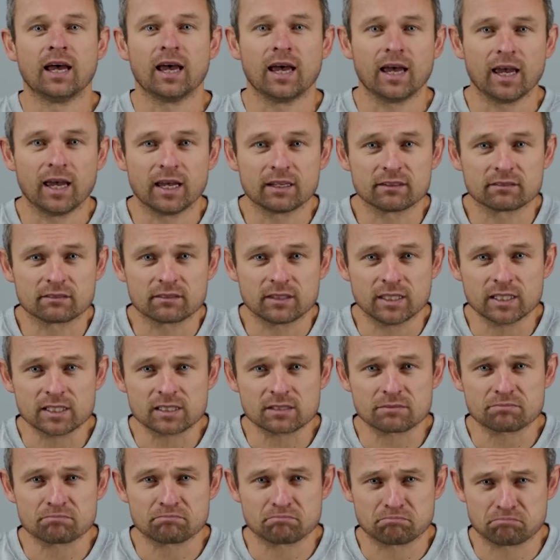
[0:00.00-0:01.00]
And
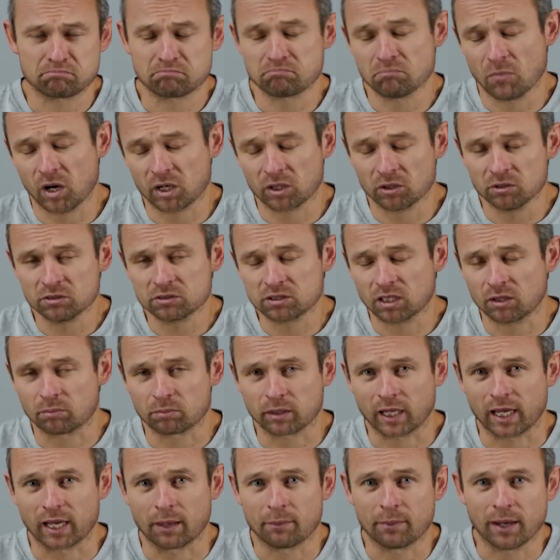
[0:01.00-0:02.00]
this might also
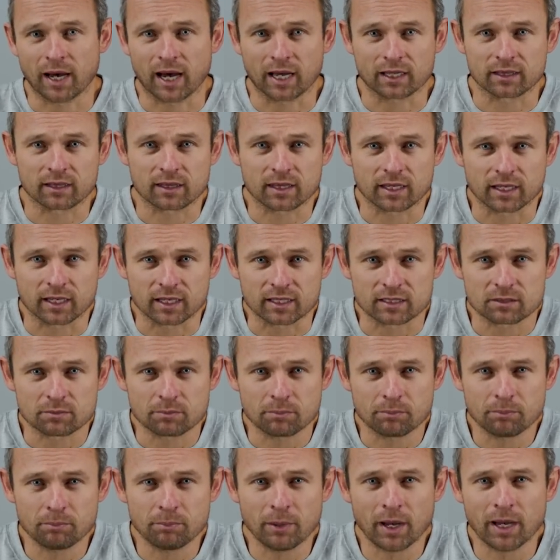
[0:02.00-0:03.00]
play a part in things,
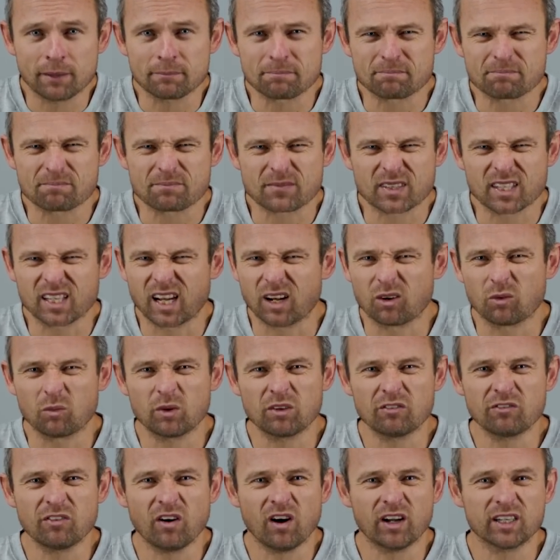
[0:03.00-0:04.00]
but you know,
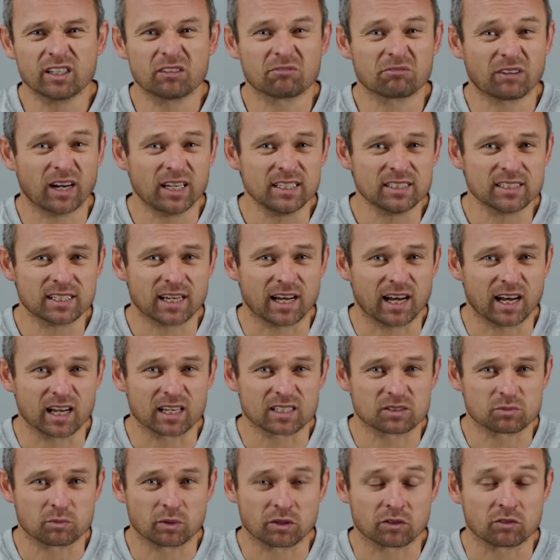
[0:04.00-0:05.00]
we find in race
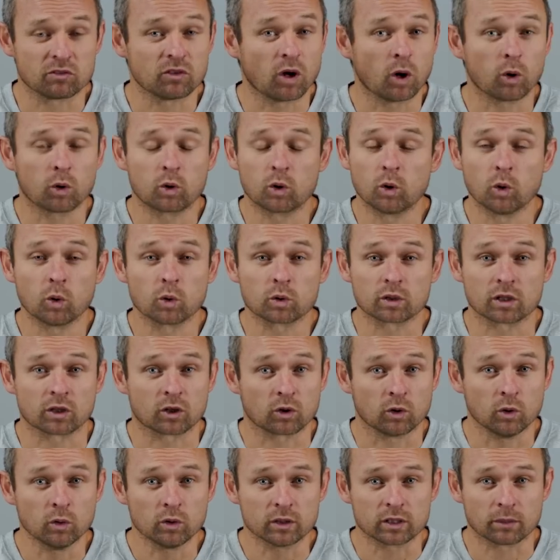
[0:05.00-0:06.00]
cars with no coolant at
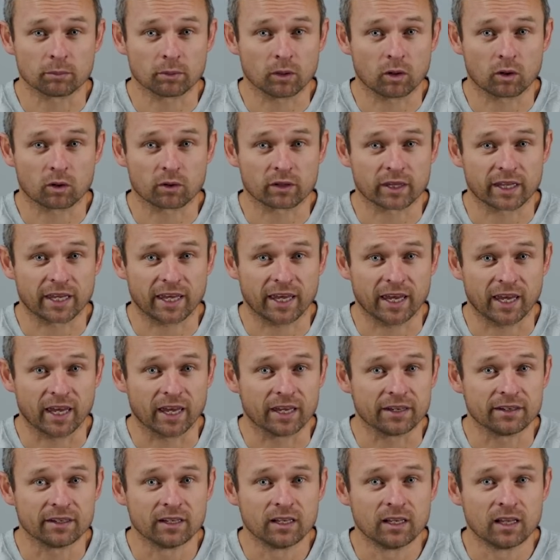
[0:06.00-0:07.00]
all in the block or the
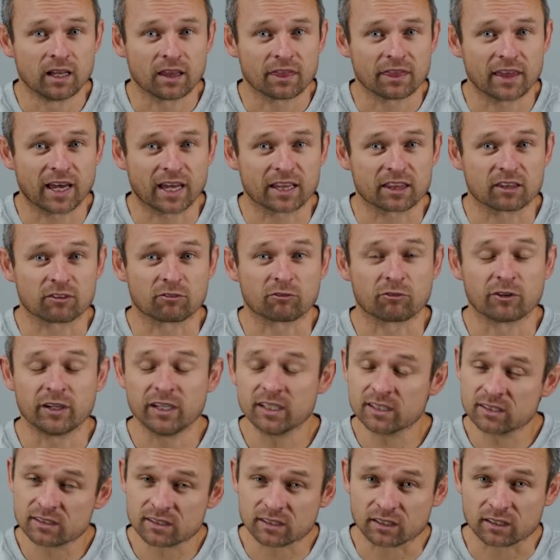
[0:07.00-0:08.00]
head that the
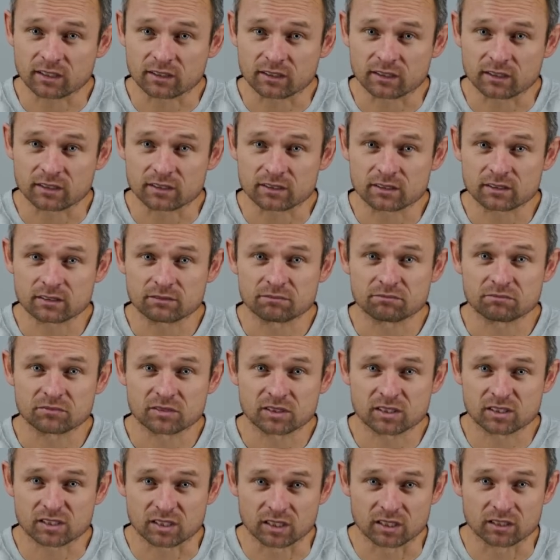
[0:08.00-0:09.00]
rear cylinders
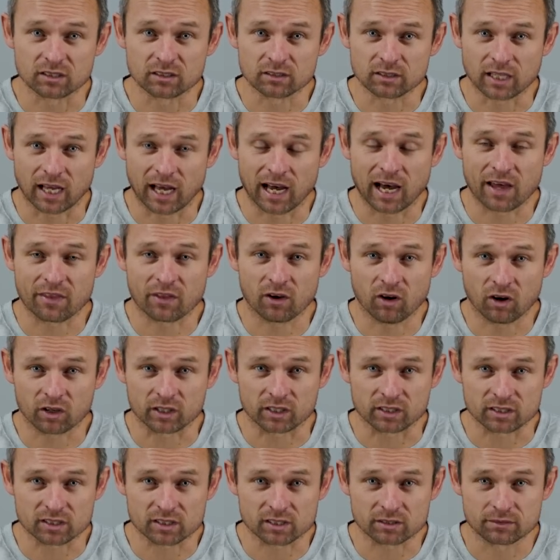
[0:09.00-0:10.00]
still are the
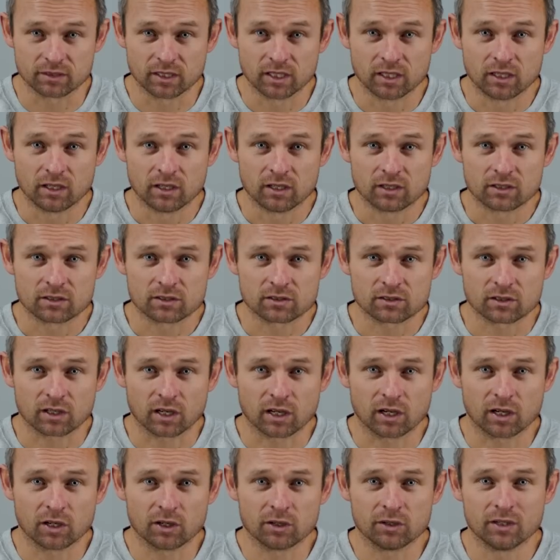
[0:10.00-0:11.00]
hottest.
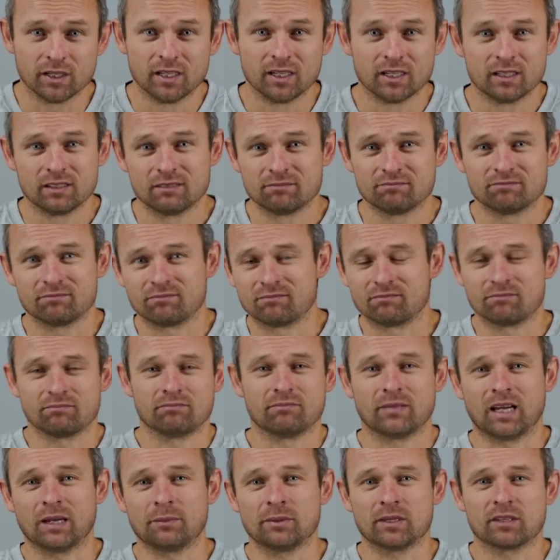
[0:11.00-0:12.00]
So
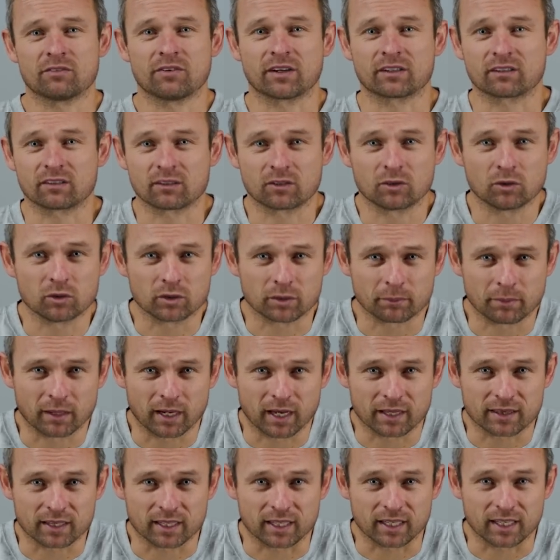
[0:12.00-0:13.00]
maybe the effect of the cooling
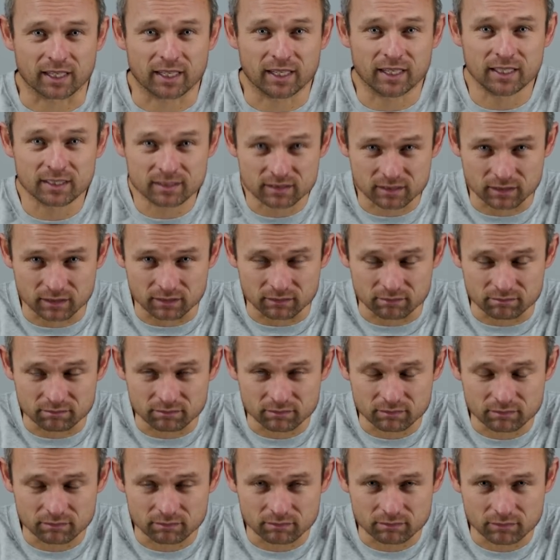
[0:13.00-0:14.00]
path isn't
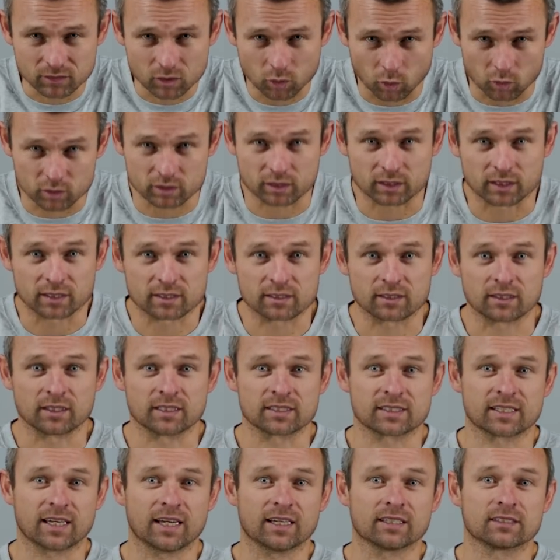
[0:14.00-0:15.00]
causing this in
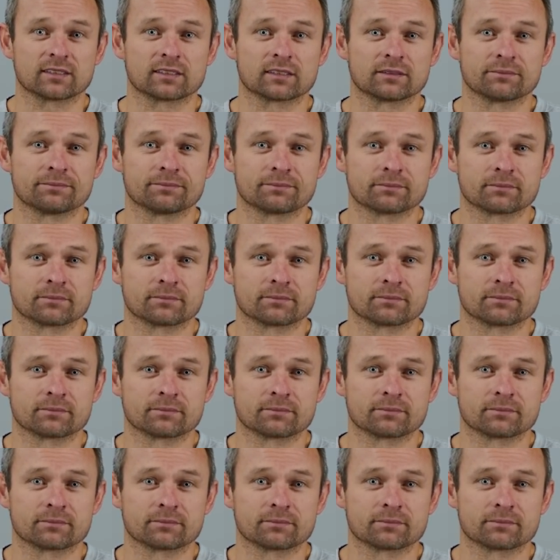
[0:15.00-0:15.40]
this case.